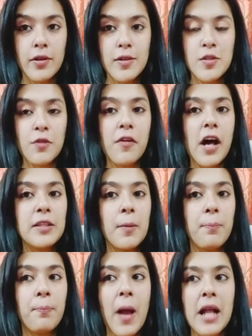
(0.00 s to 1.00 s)
So far,
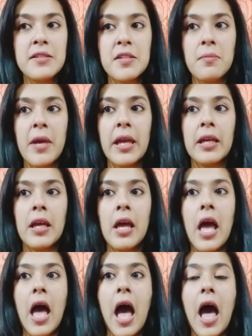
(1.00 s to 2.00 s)
the pandemic
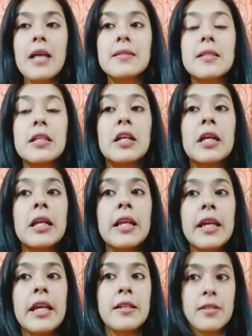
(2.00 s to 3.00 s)
has
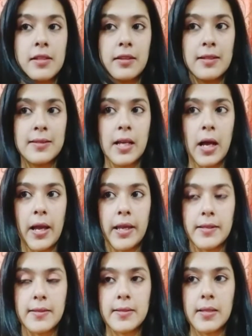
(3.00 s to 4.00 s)
cleaned the
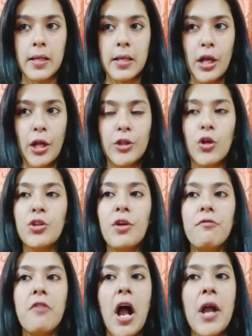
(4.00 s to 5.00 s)
skies. Though
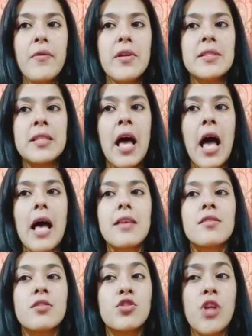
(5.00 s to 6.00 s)
the virus
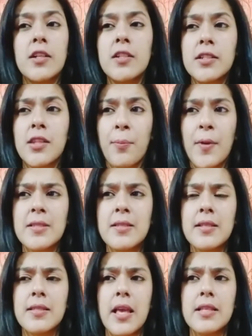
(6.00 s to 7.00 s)
has shuttered the
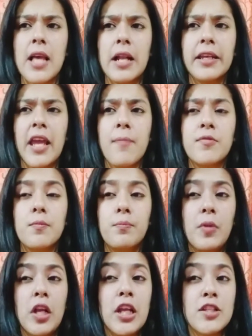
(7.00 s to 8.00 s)
businesses and
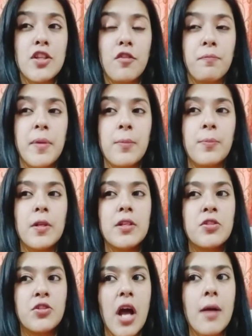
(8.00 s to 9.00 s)
kept billions of people
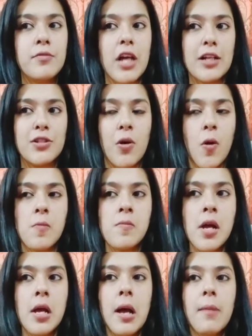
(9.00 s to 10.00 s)
trapped at
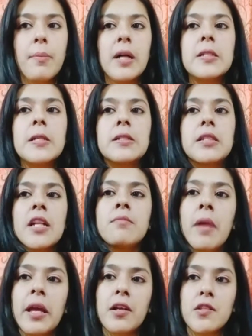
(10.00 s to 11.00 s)
home, but it did
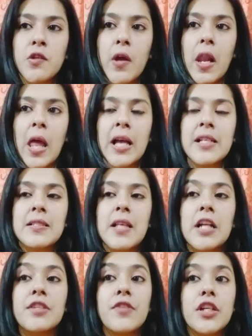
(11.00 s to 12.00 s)
make us realize
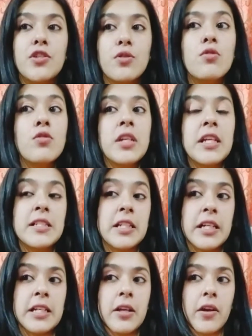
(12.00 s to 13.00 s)
that we do need
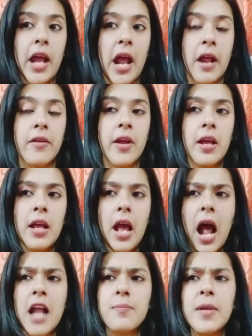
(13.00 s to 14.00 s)
cleaner air,
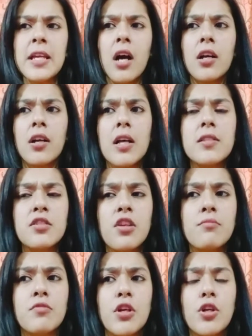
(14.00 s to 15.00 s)
and being
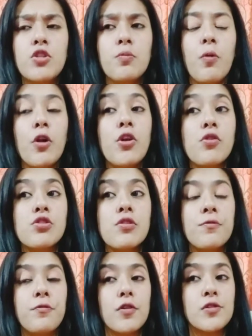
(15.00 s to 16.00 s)
accustomed to
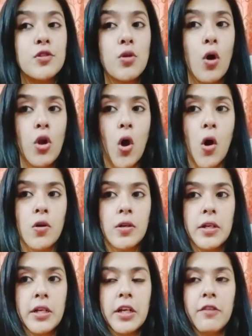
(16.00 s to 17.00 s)
pollution for so
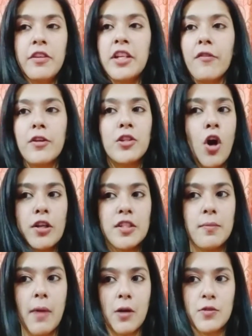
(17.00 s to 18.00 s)
long, we never
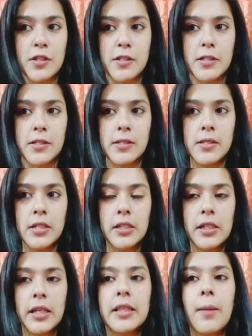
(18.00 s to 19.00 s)
thought about it.
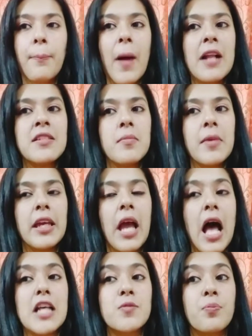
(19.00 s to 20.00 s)
The pandemic
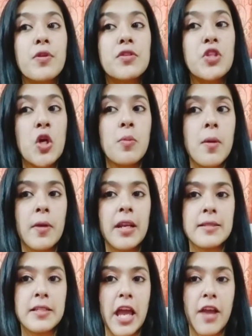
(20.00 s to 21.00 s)
has
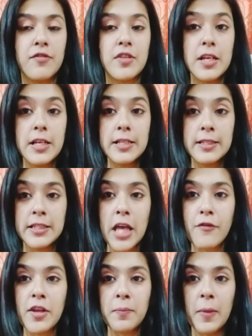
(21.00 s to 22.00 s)
presumably saved
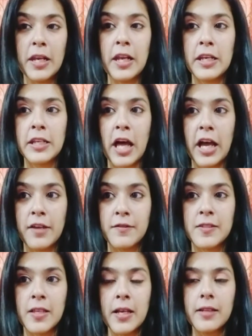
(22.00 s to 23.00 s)
7 million
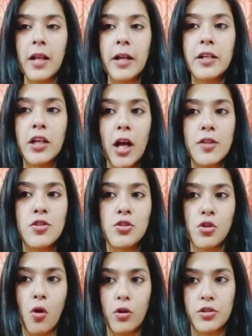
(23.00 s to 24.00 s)
lives that cut
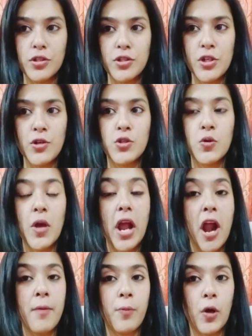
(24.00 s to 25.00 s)
short due to
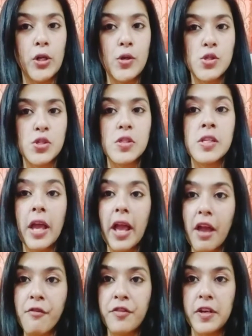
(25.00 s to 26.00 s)
air pollution
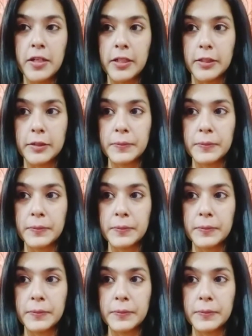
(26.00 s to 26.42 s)
every year.